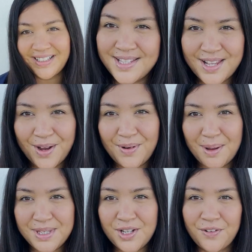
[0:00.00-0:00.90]
So I'm
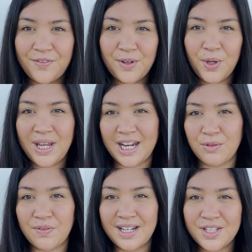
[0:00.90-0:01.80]
just going to fill you in
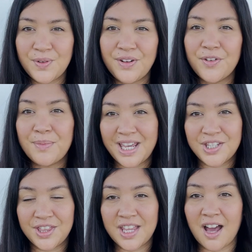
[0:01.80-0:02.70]
with a little
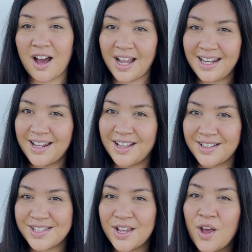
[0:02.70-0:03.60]
information that I learnt